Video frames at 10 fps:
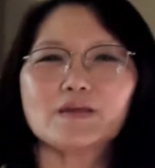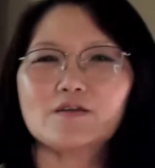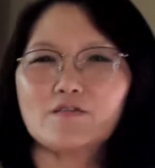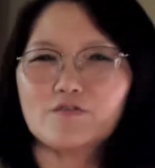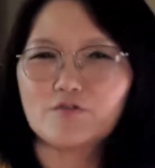
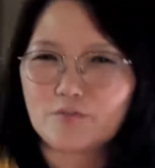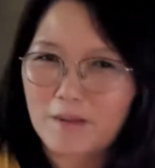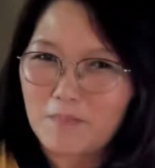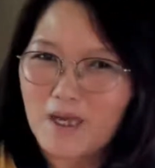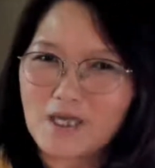through my
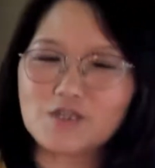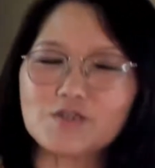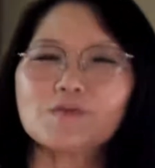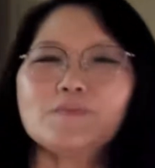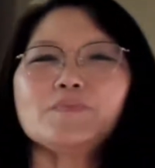page.
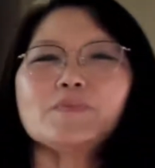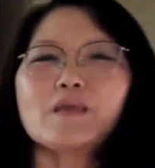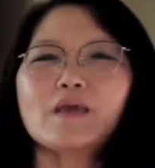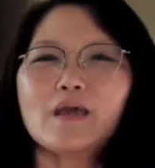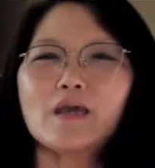
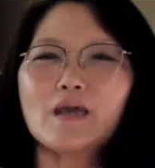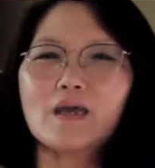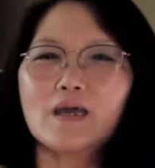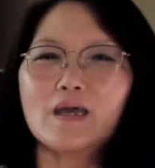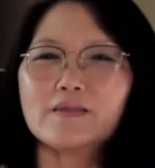
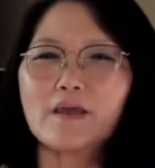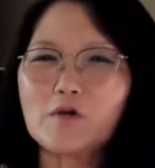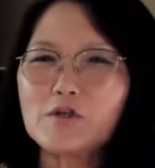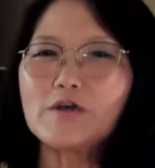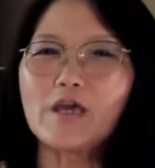
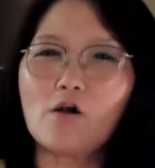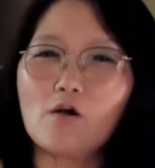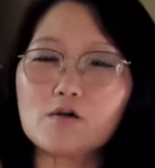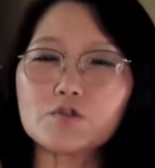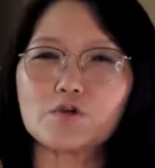Taekwondo can
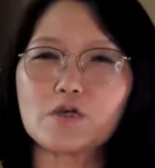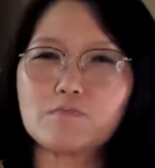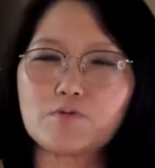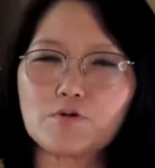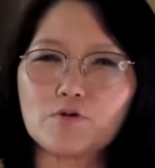also
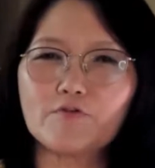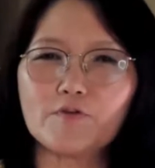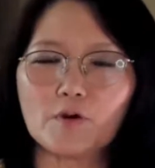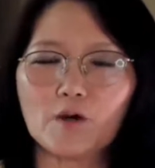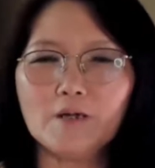improve
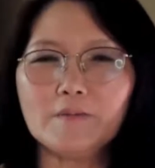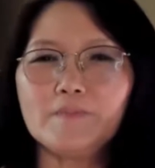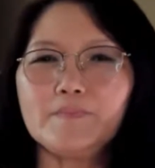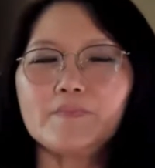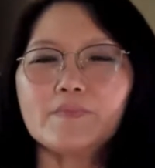your
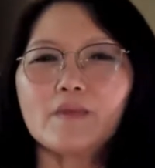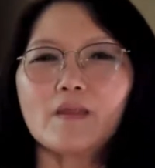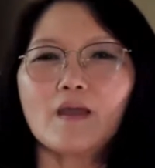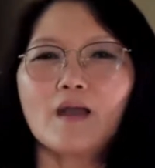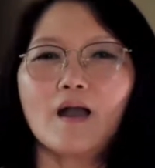
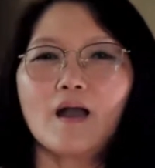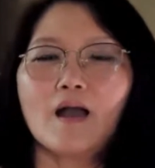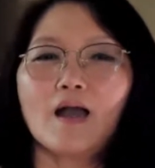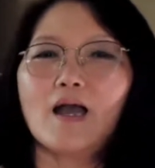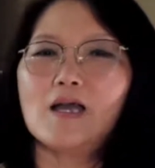
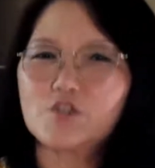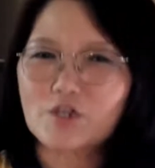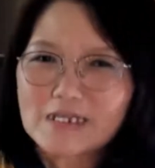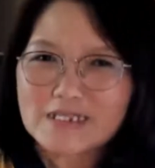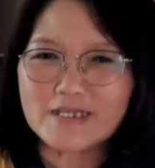
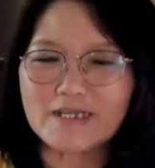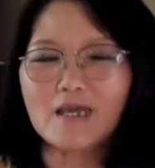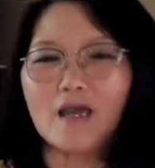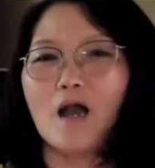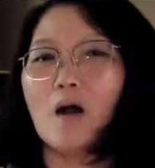
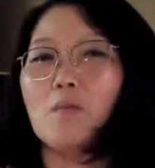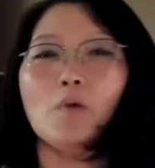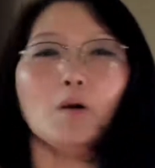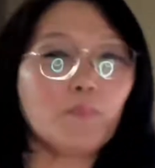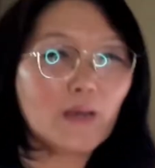agility,
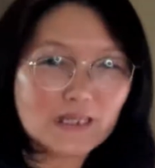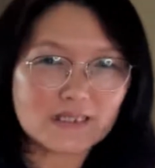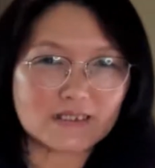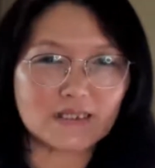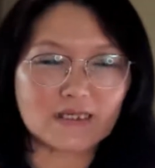
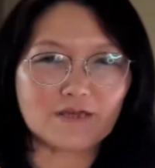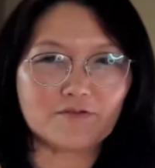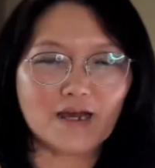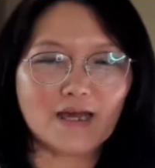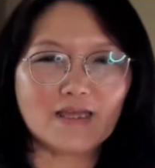mobility,
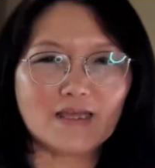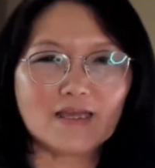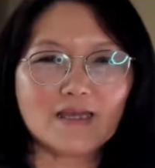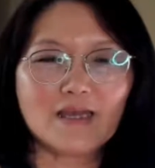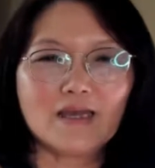right?
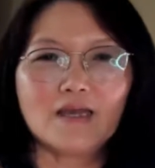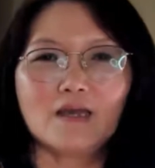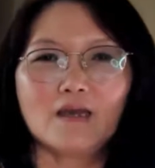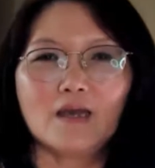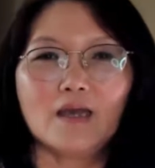
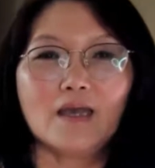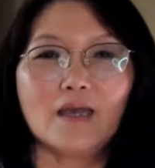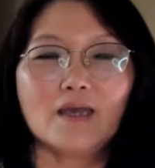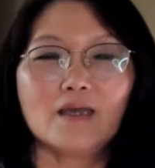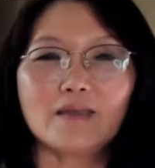
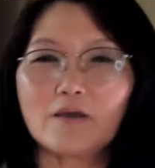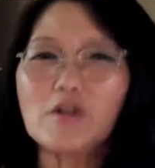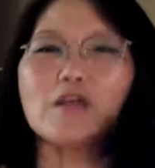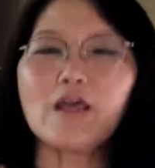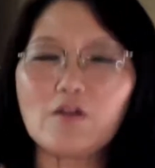
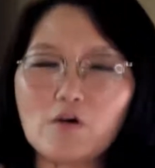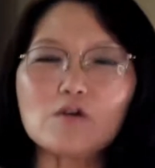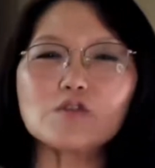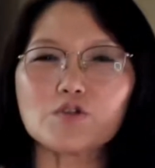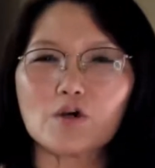Taekwondo can
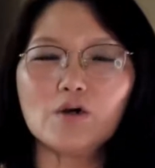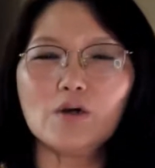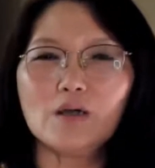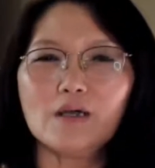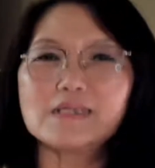also
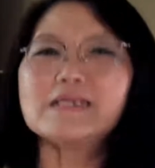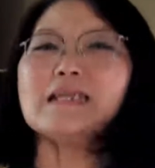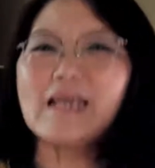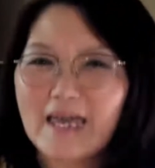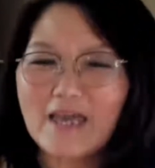
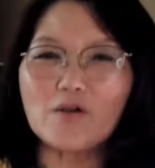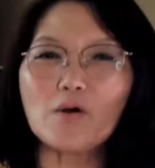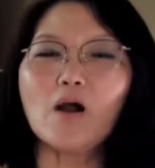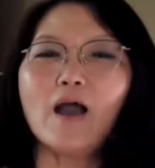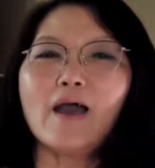delay
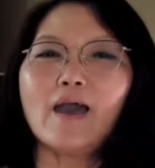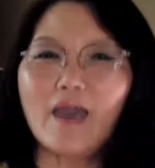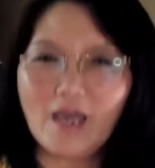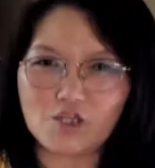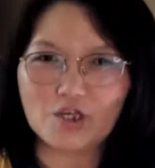your
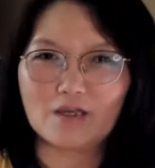aging.